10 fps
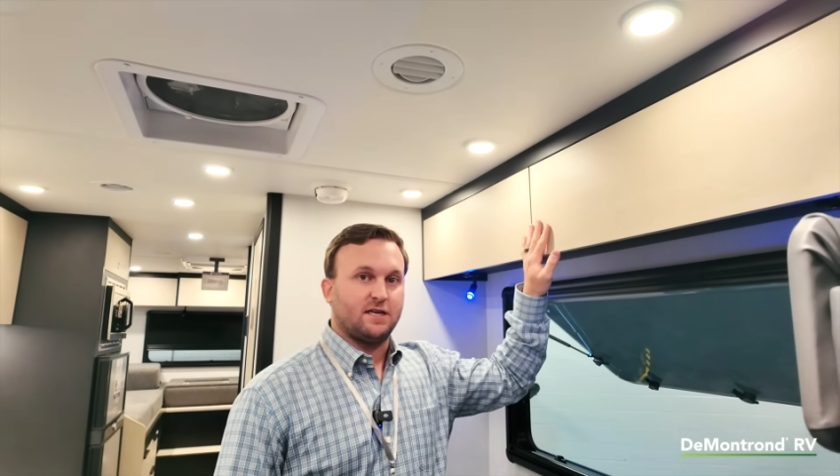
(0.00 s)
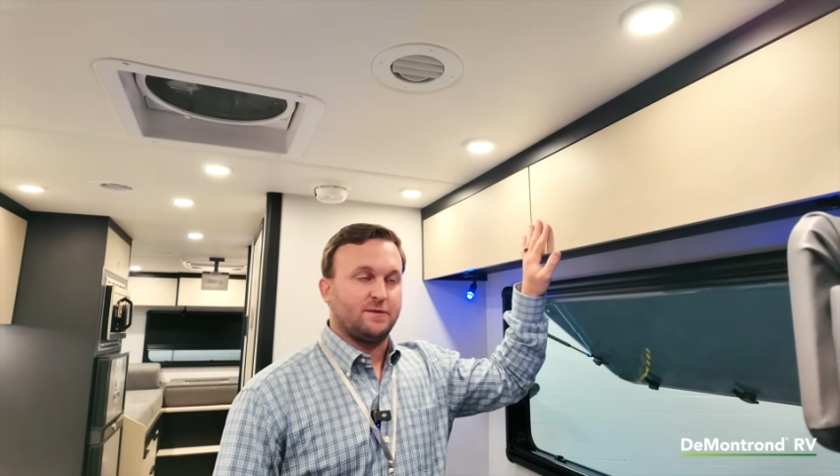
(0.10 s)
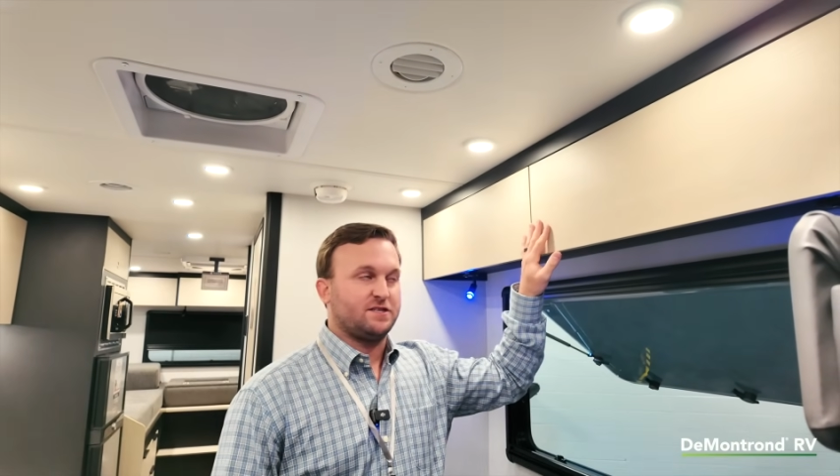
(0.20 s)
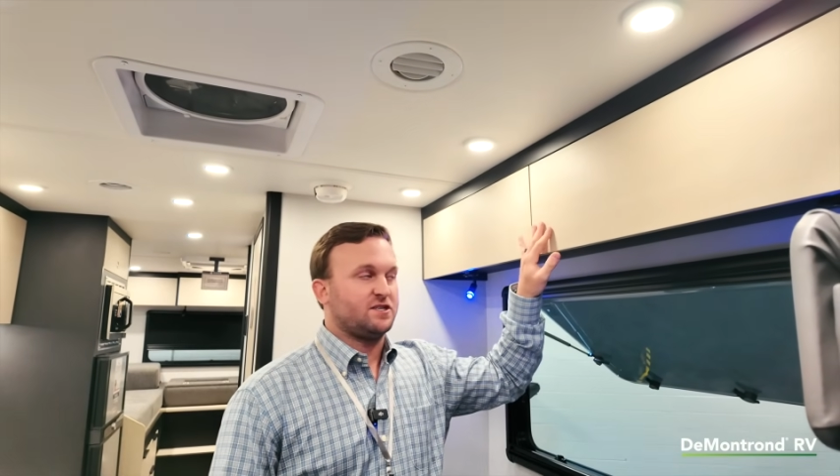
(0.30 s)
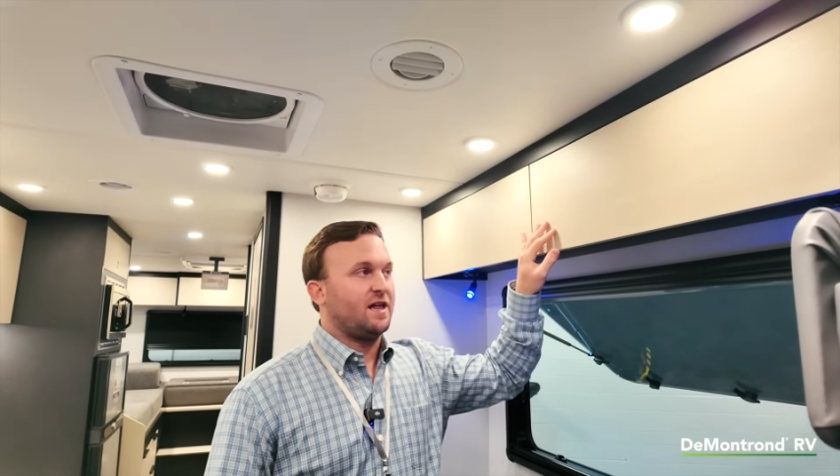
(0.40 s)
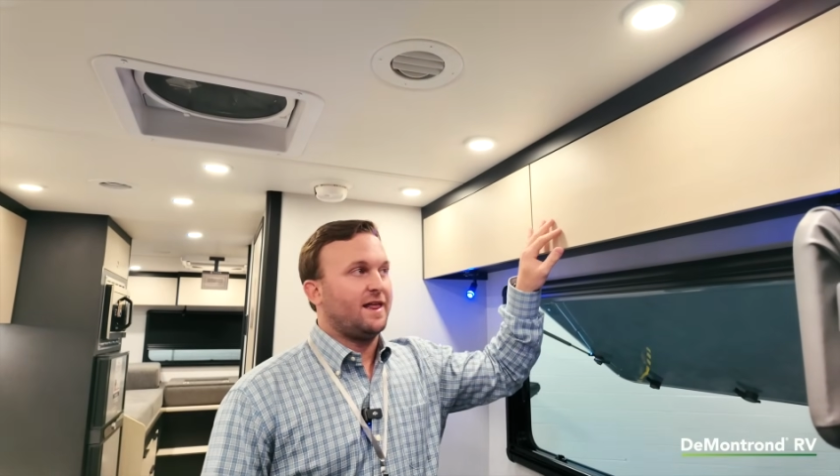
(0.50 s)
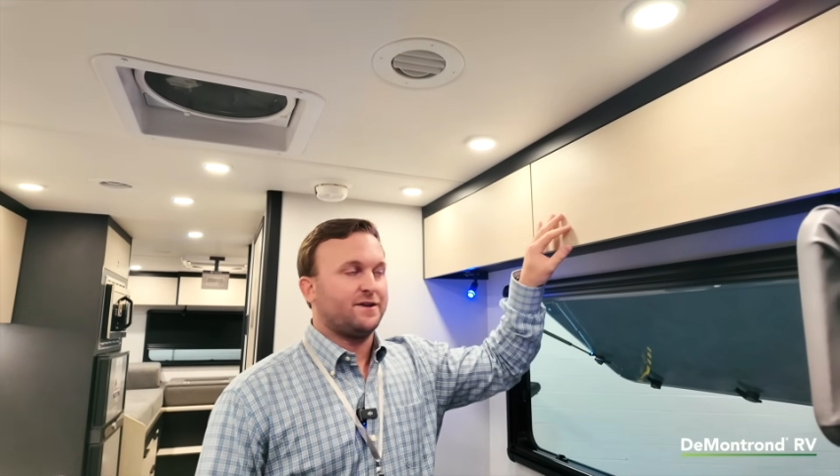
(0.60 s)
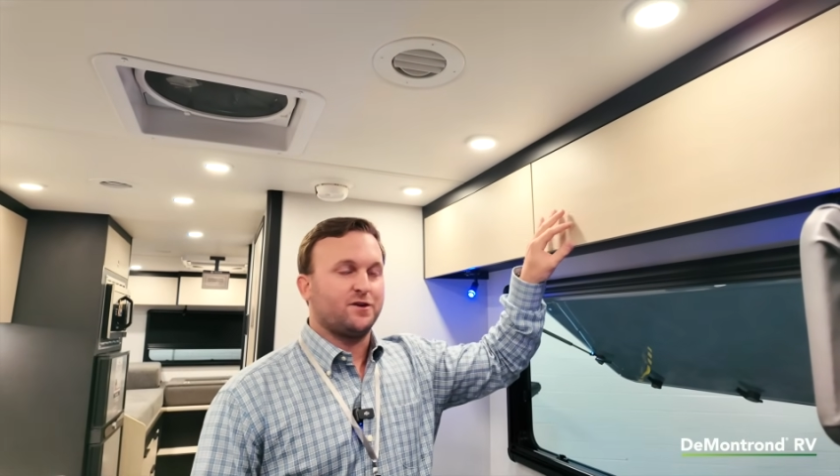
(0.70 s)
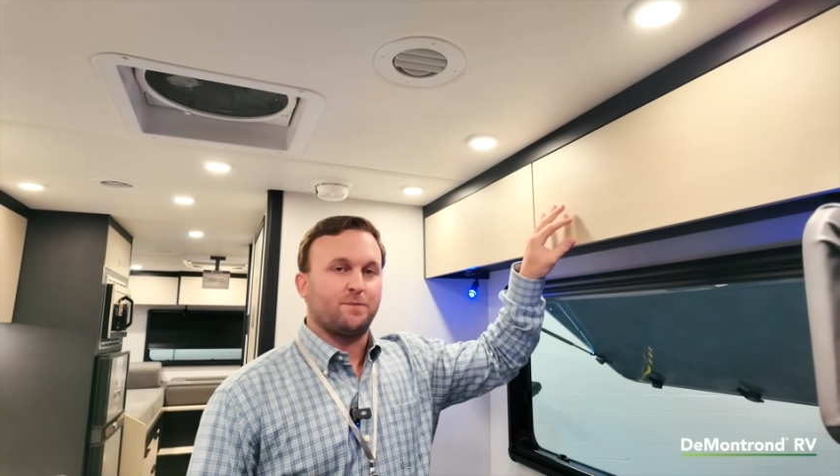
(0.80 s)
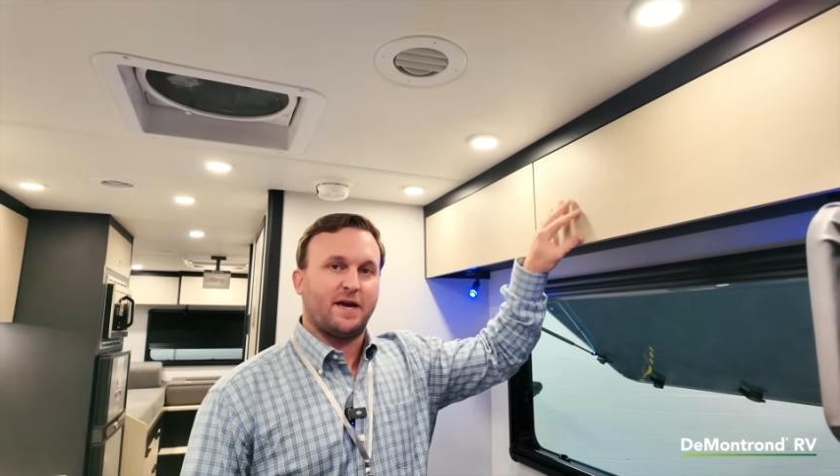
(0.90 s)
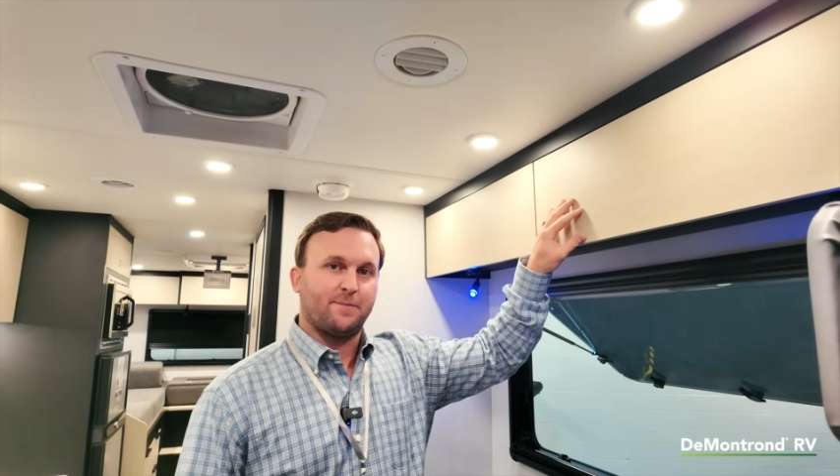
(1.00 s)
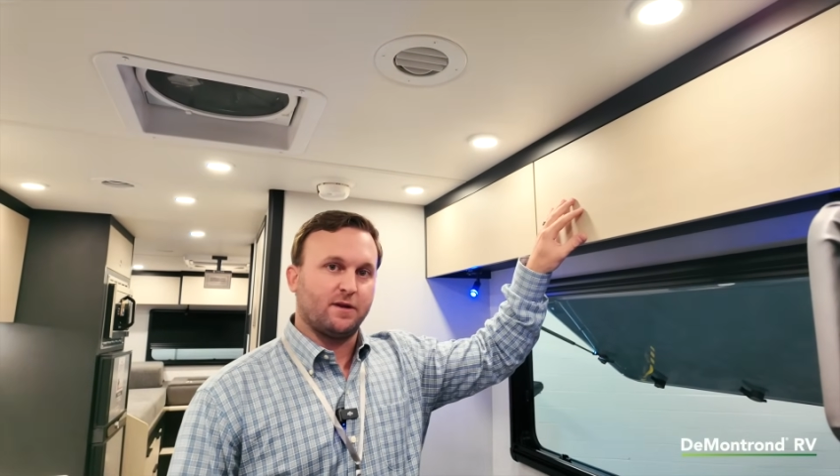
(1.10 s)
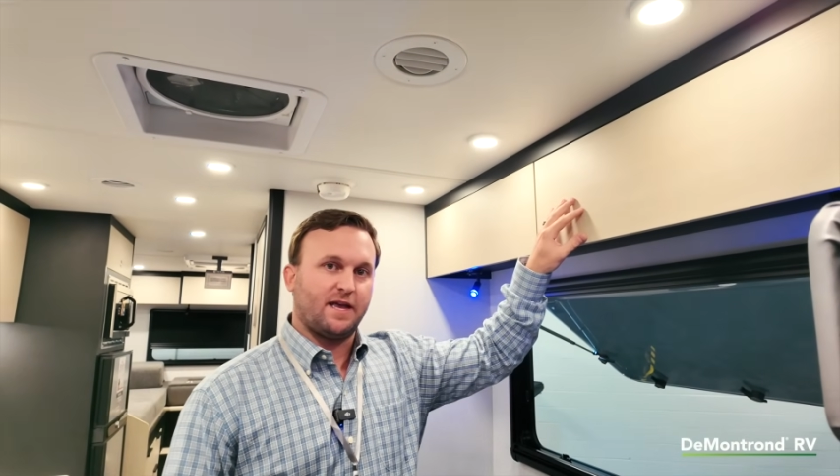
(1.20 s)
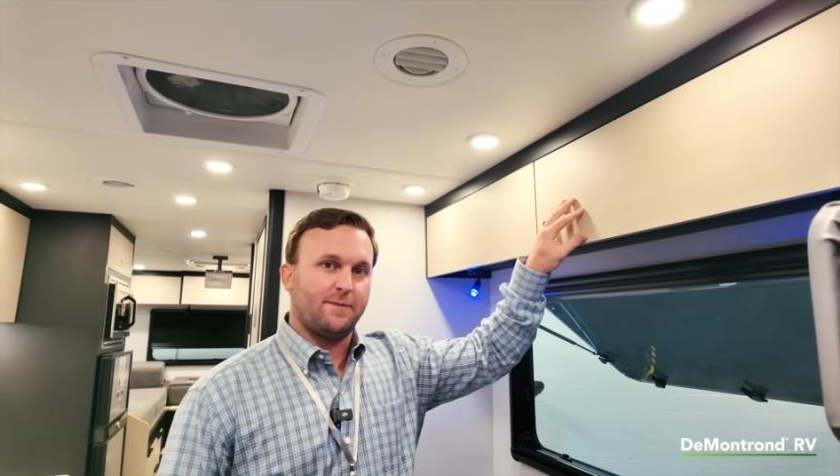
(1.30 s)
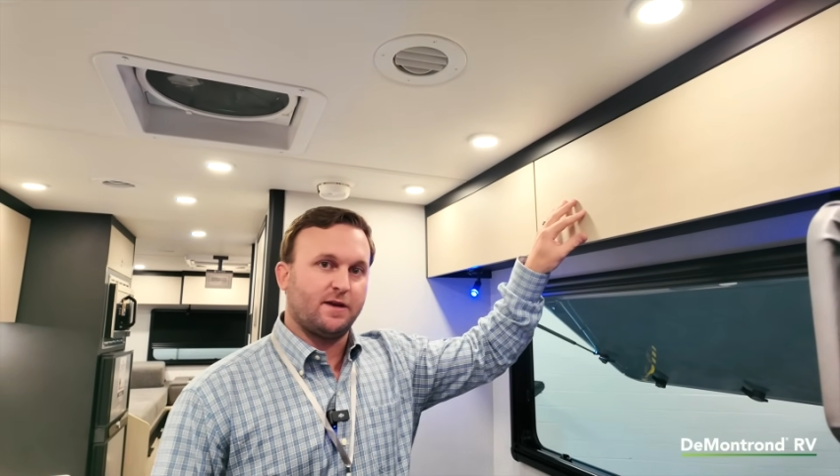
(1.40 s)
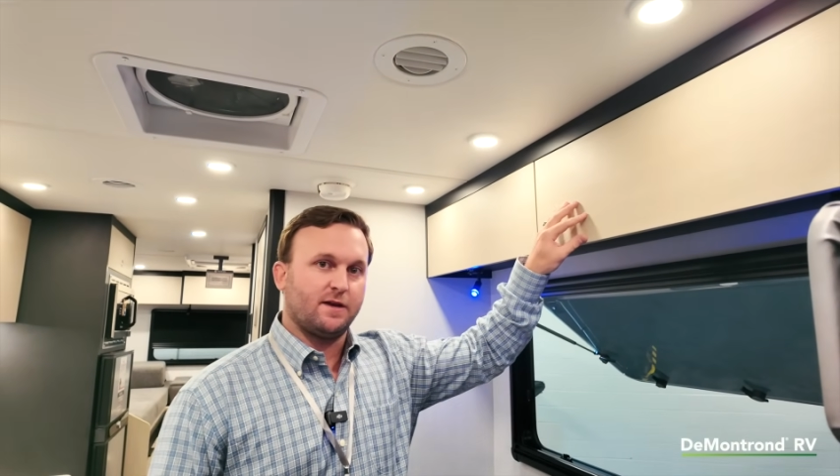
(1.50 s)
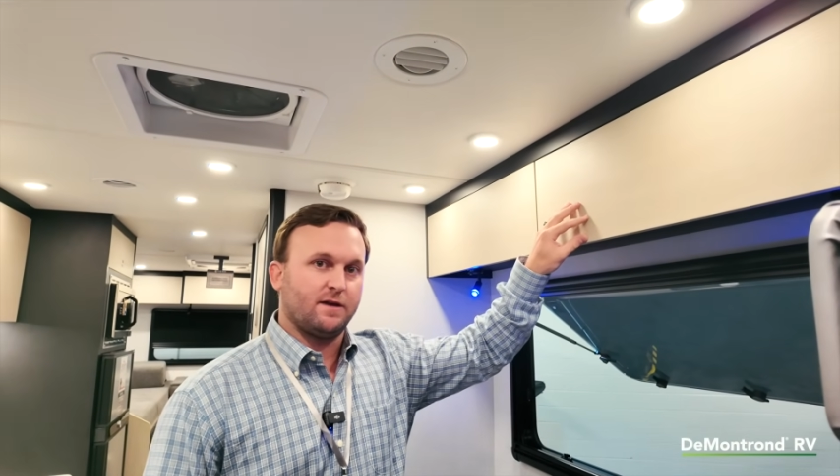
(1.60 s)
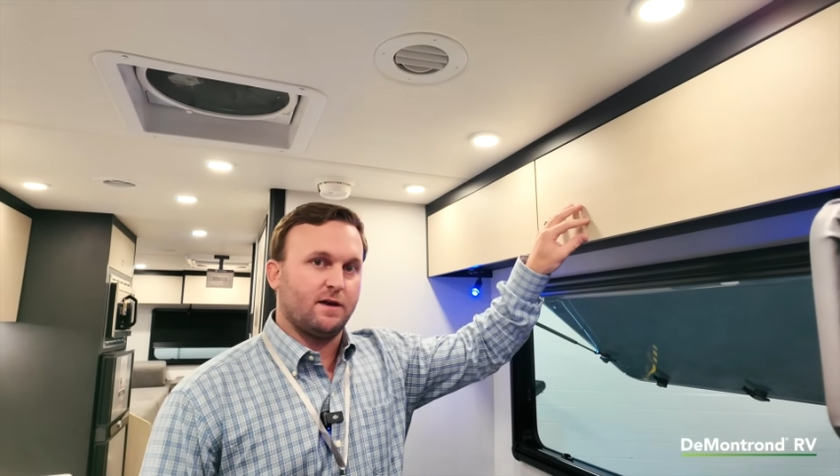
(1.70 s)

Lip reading: It's not like your paper laminate,